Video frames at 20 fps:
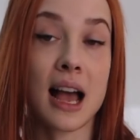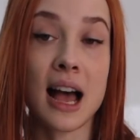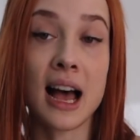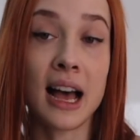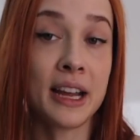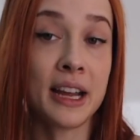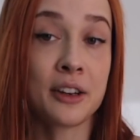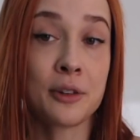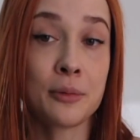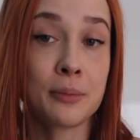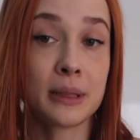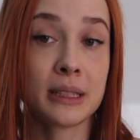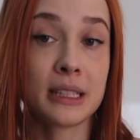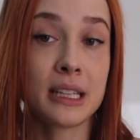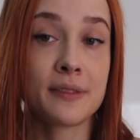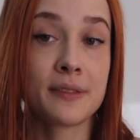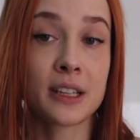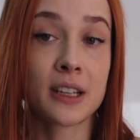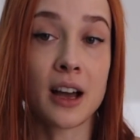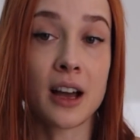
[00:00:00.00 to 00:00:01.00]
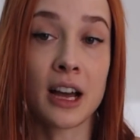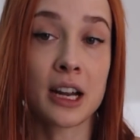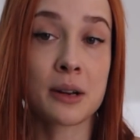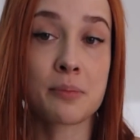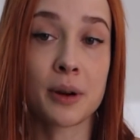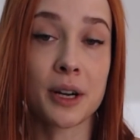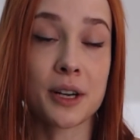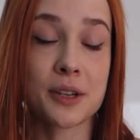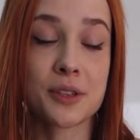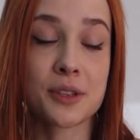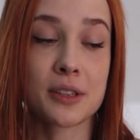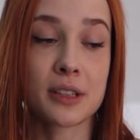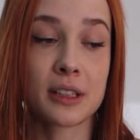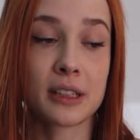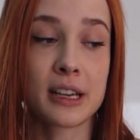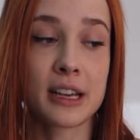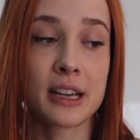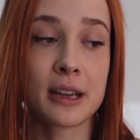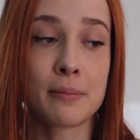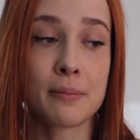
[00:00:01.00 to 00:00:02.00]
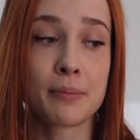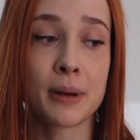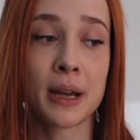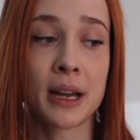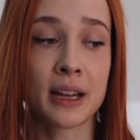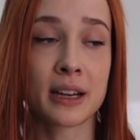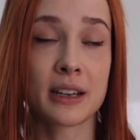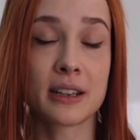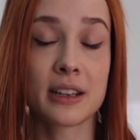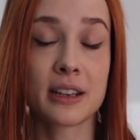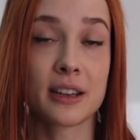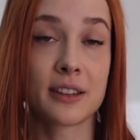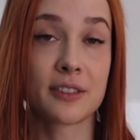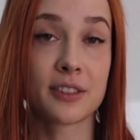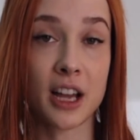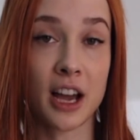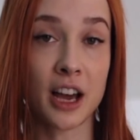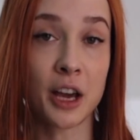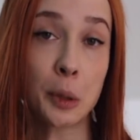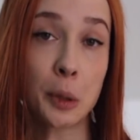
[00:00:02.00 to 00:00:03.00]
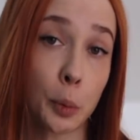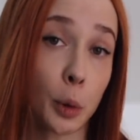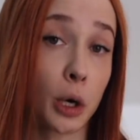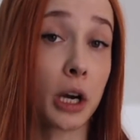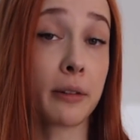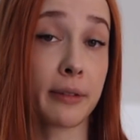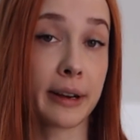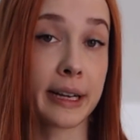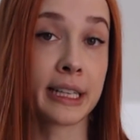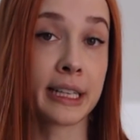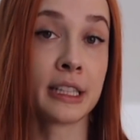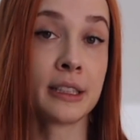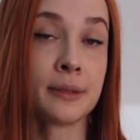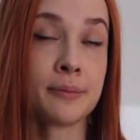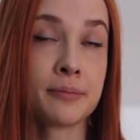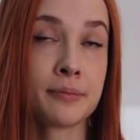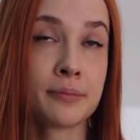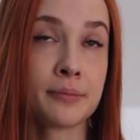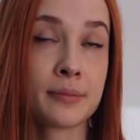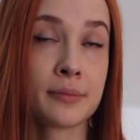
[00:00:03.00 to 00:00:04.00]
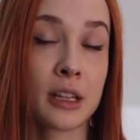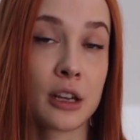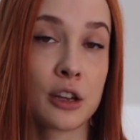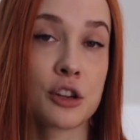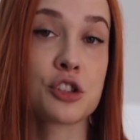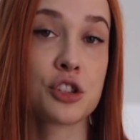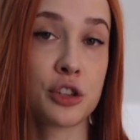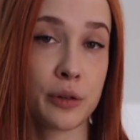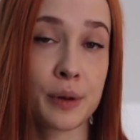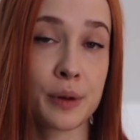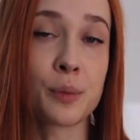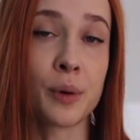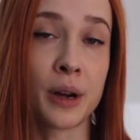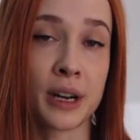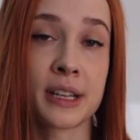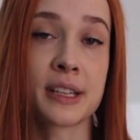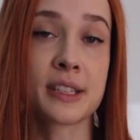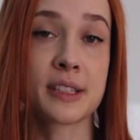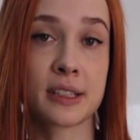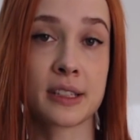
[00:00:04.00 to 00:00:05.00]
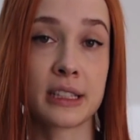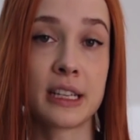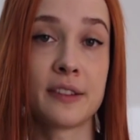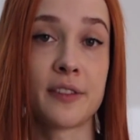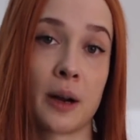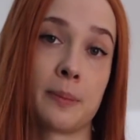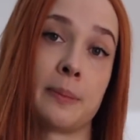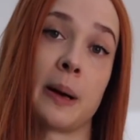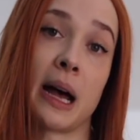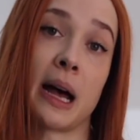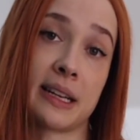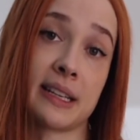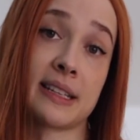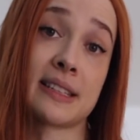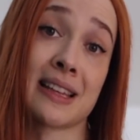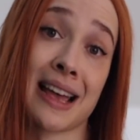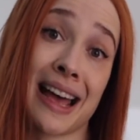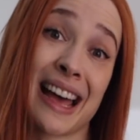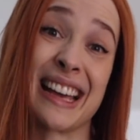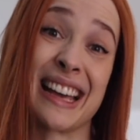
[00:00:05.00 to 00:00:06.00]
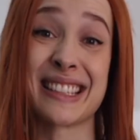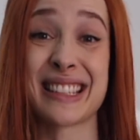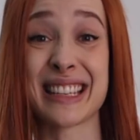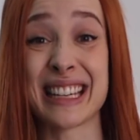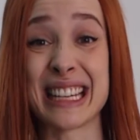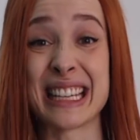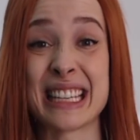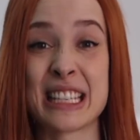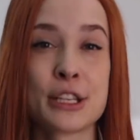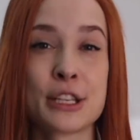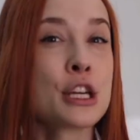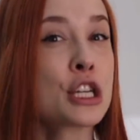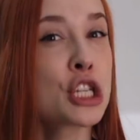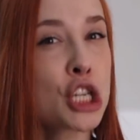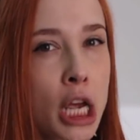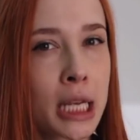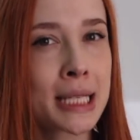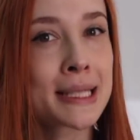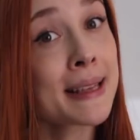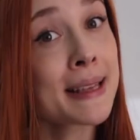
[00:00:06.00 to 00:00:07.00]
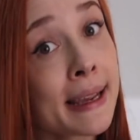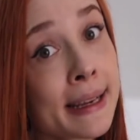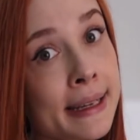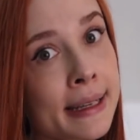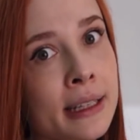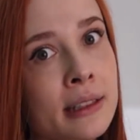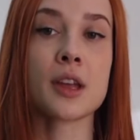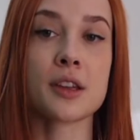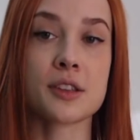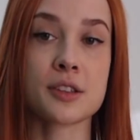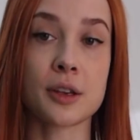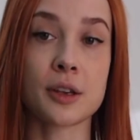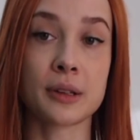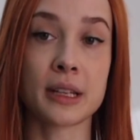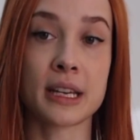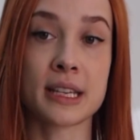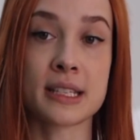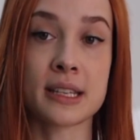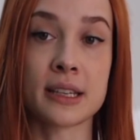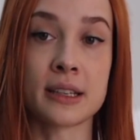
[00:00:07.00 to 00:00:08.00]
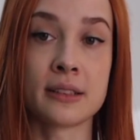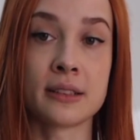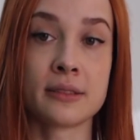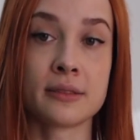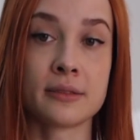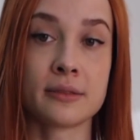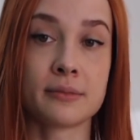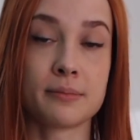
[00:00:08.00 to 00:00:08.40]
I don't believe in God personally, but if God were real, she would want us to leave our bodies as is. Just saying. So listen.